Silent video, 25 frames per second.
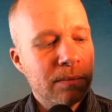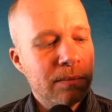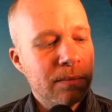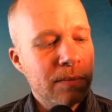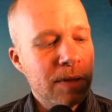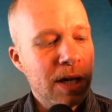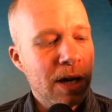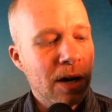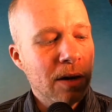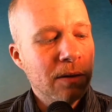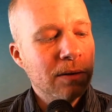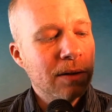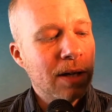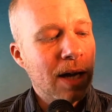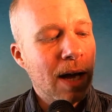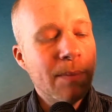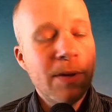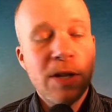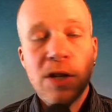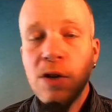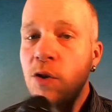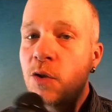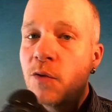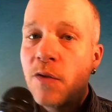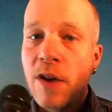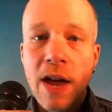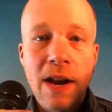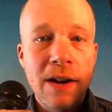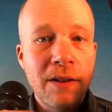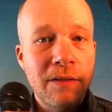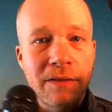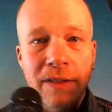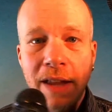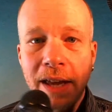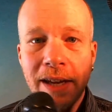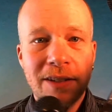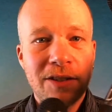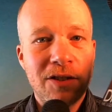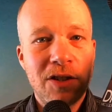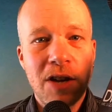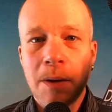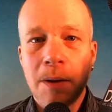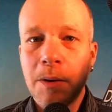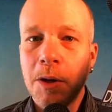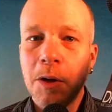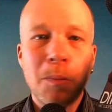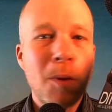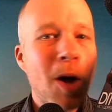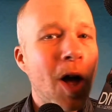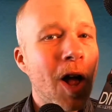You know, I'm a huge fan of like
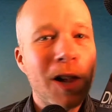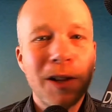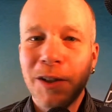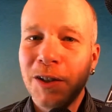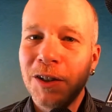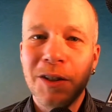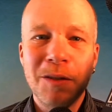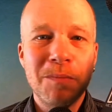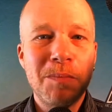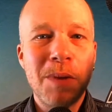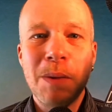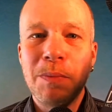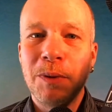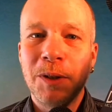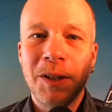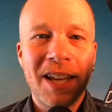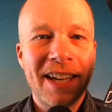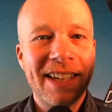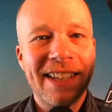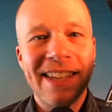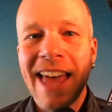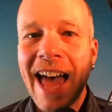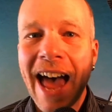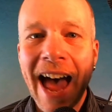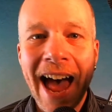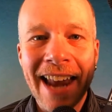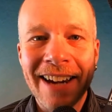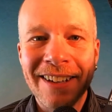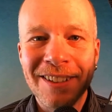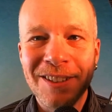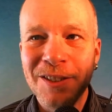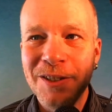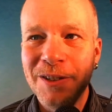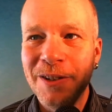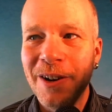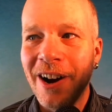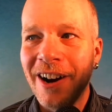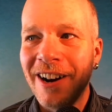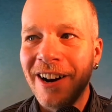Jacob Collier and people like that who are